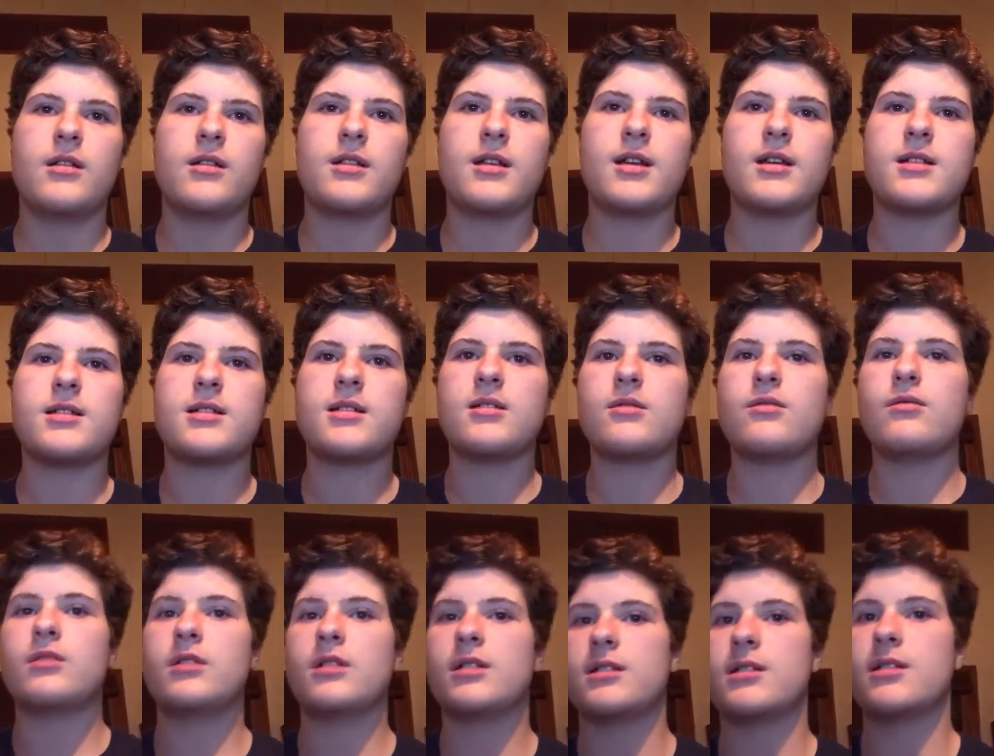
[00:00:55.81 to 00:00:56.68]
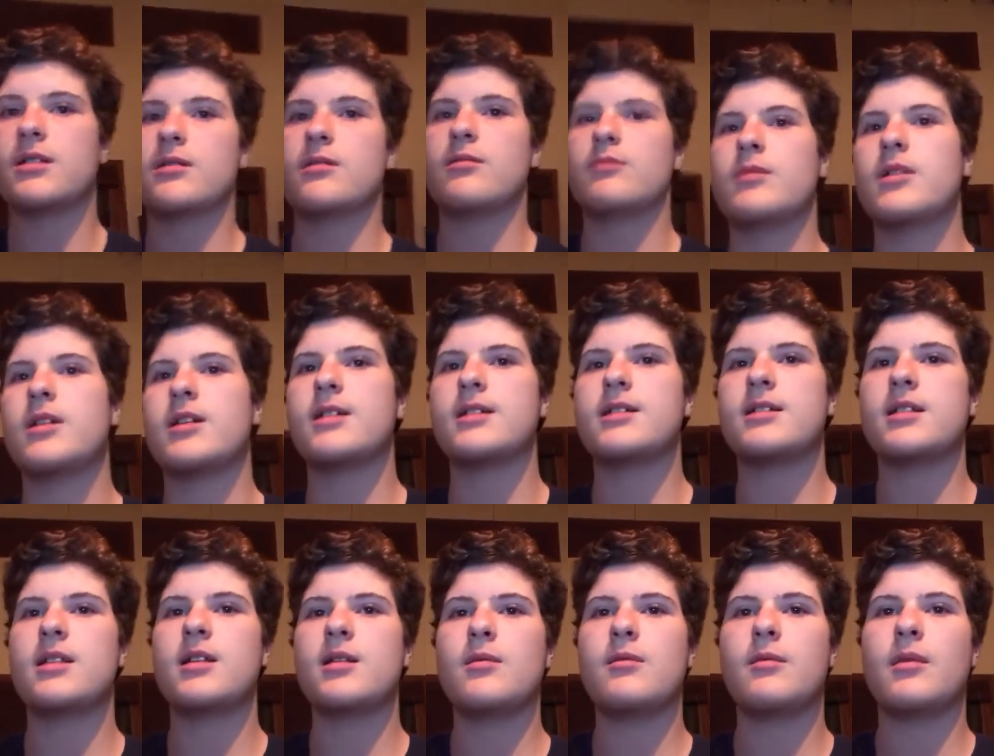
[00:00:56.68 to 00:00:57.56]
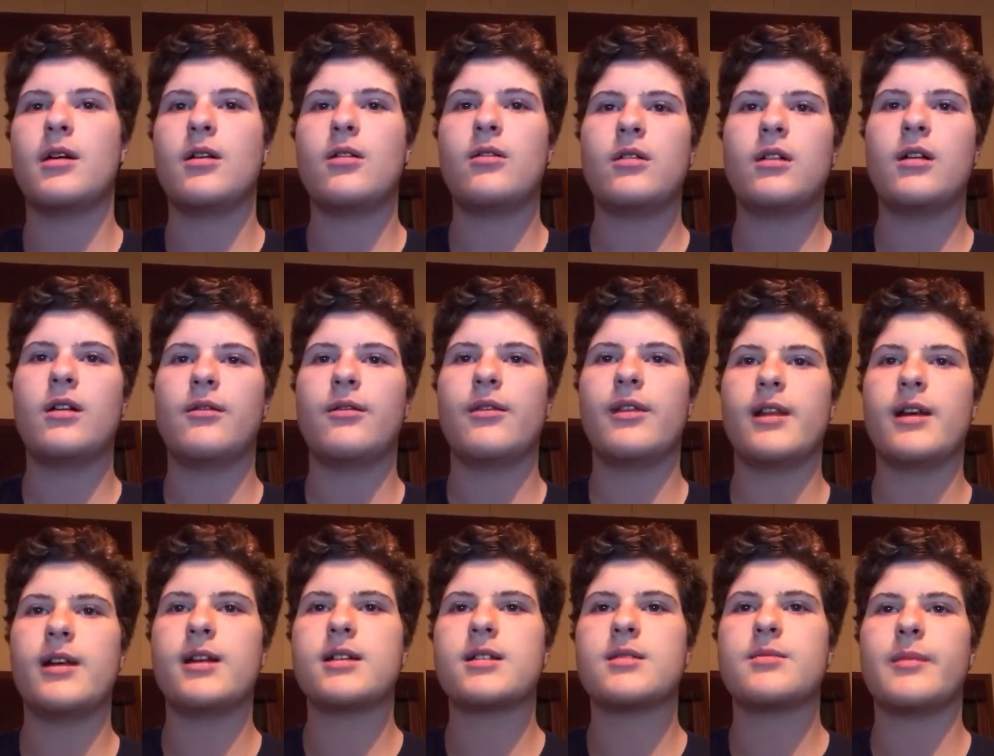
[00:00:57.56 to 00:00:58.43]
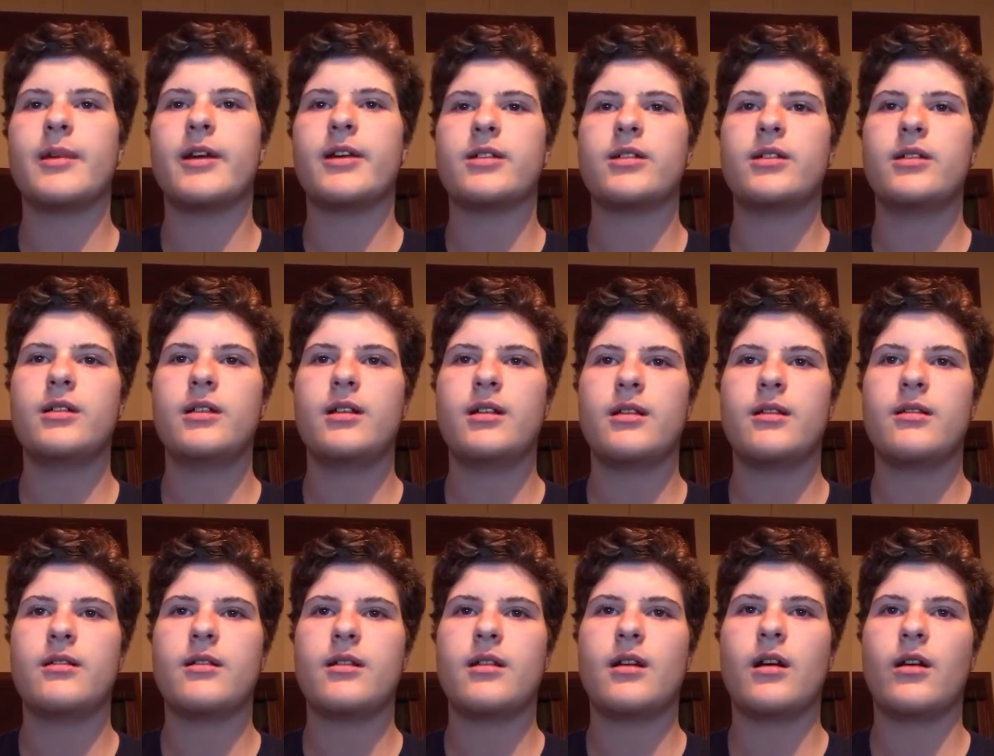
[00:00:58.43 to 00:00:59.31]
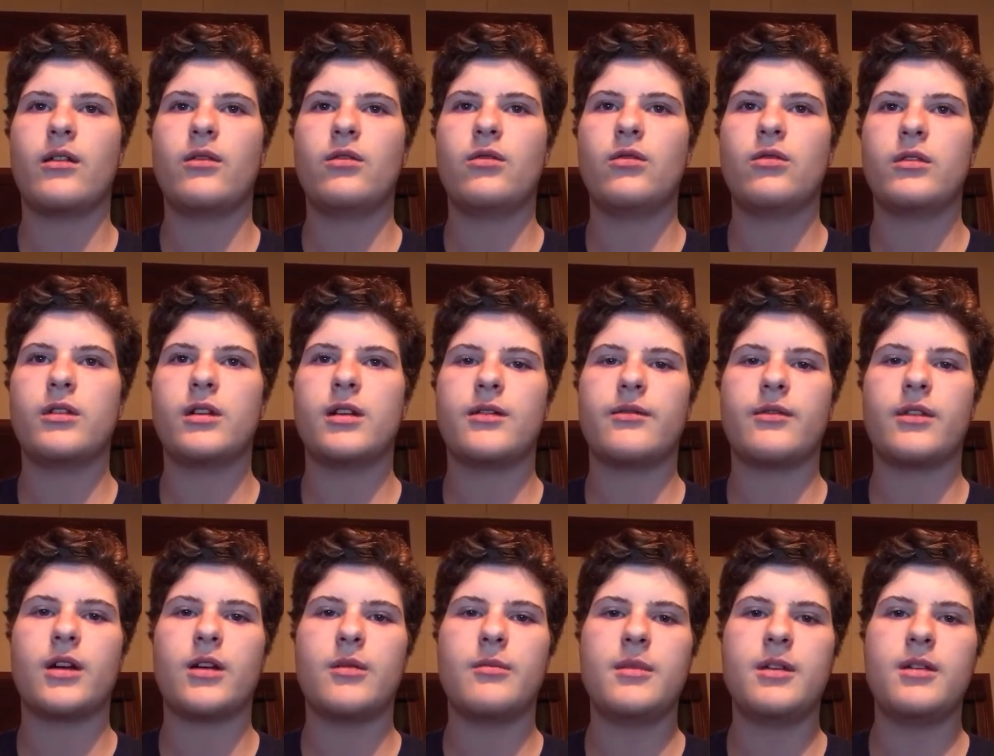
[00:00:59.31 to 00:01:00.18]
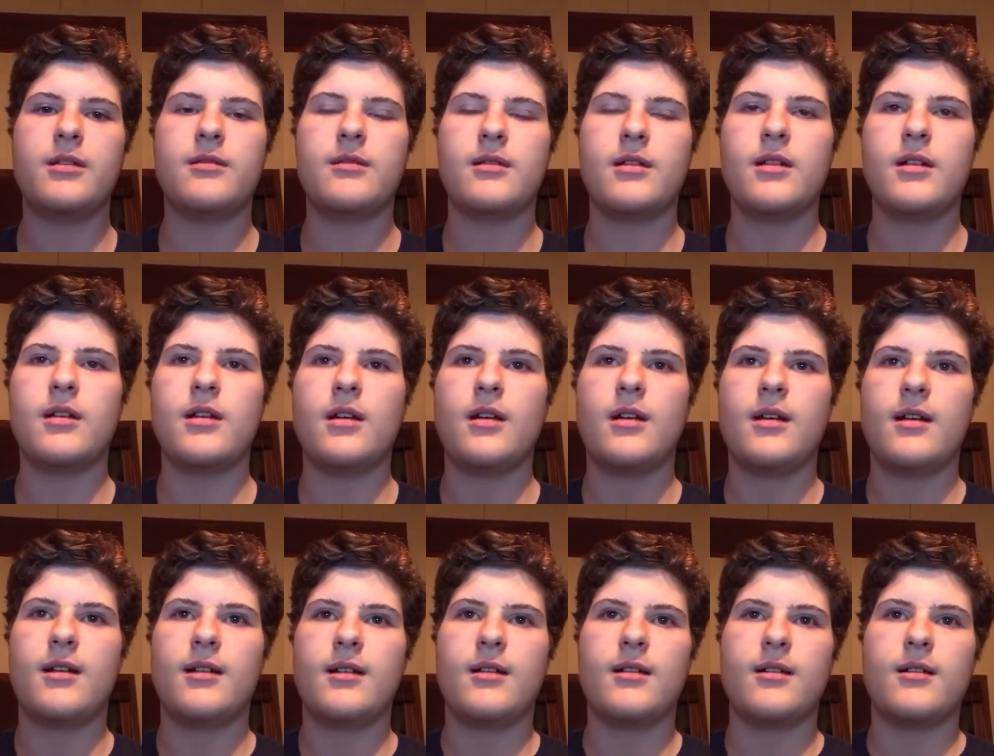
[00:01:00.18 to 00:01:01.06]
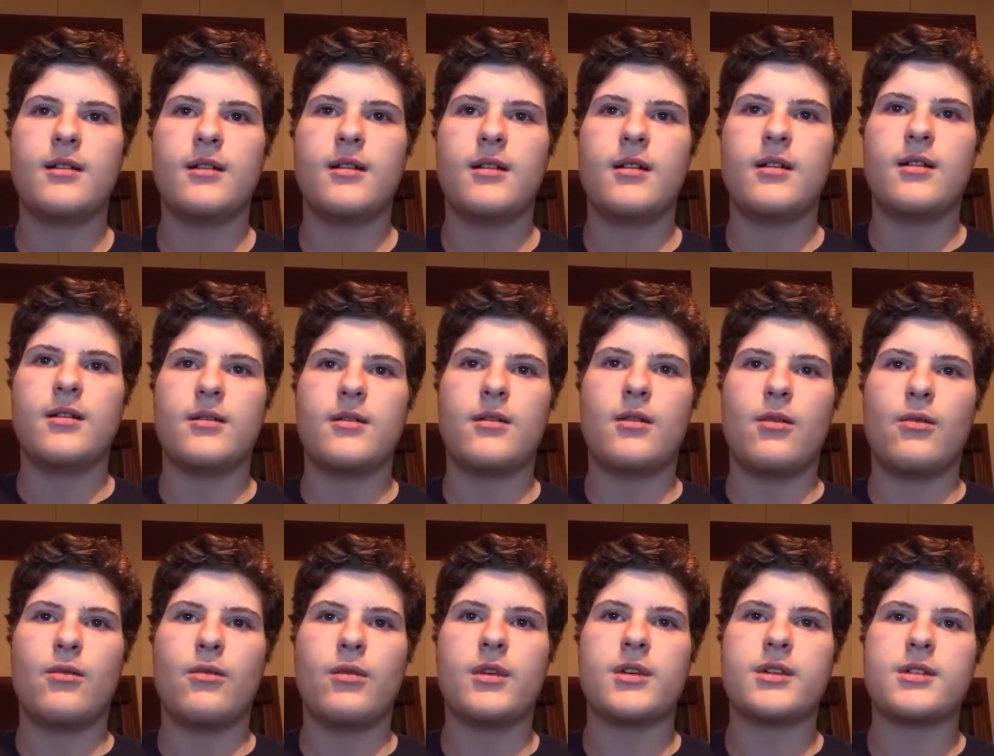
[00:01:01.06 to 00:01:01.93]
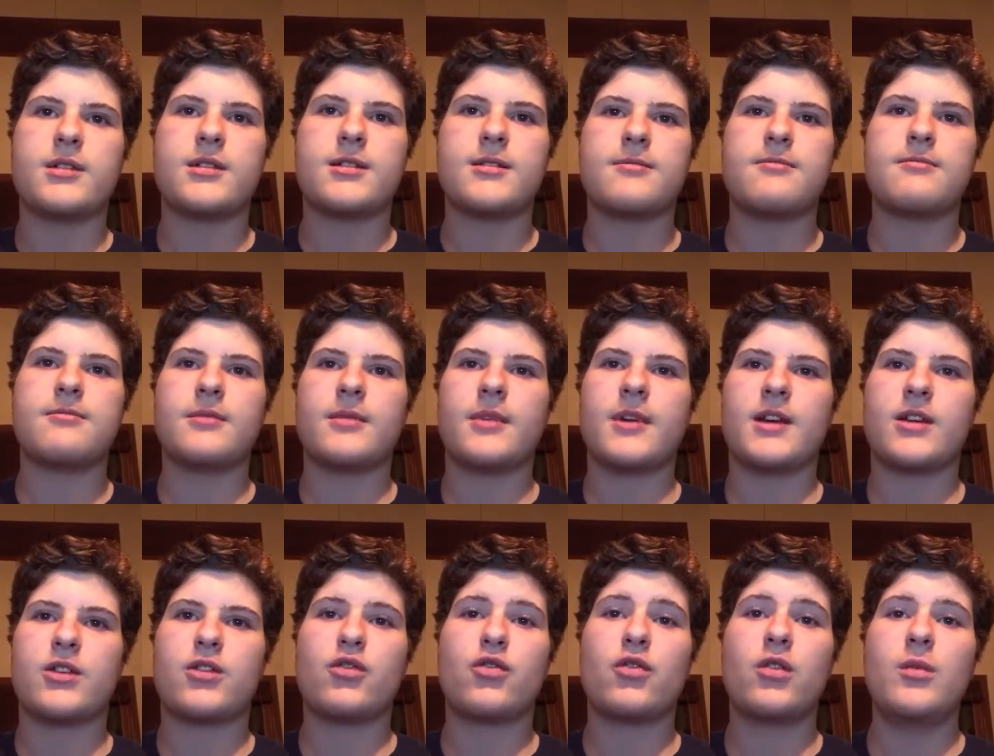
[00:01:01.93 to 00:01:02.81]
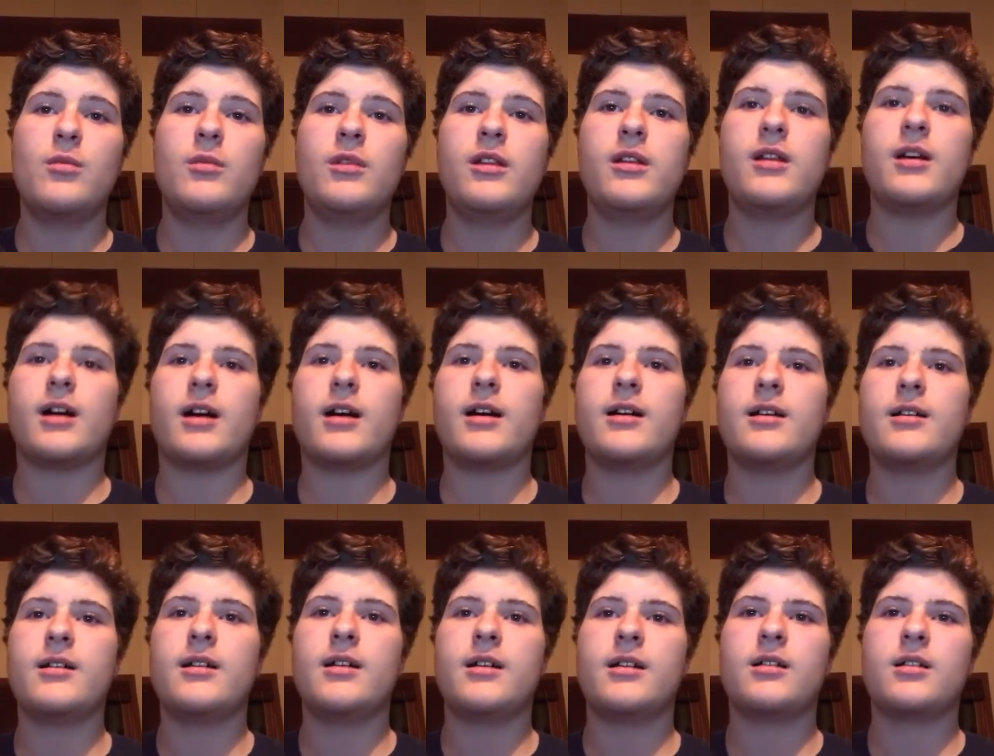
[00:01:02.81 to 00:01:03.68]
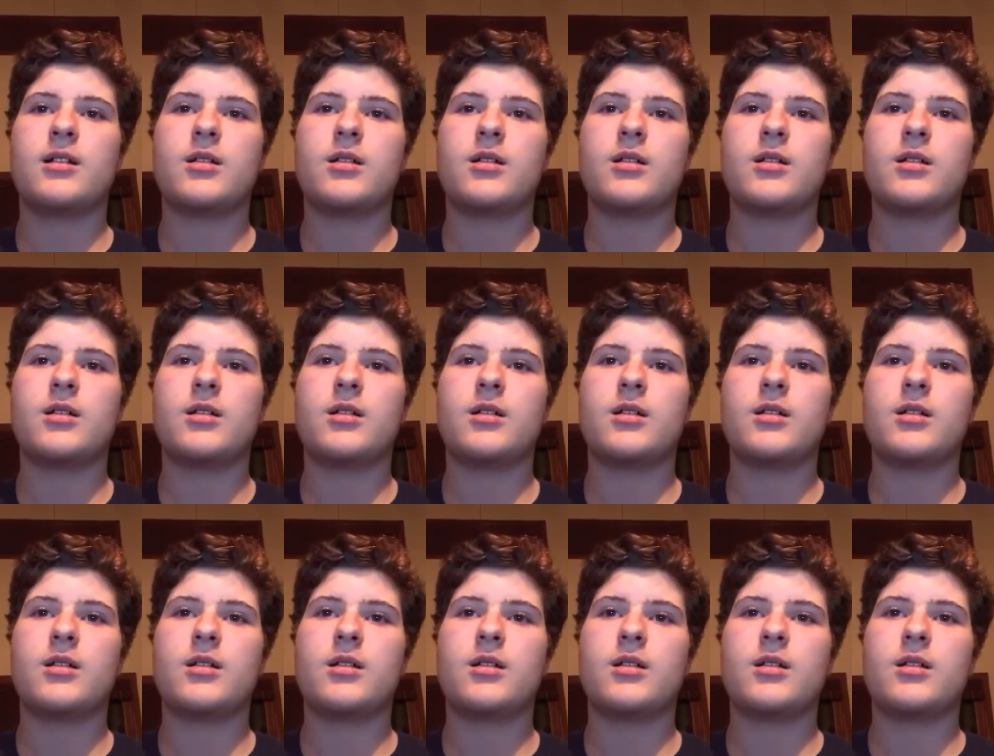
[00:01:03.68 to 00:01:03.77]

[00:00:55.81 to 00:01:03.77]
Yes, it was, because the amount of lux measured in the outdoor environment was extremely high in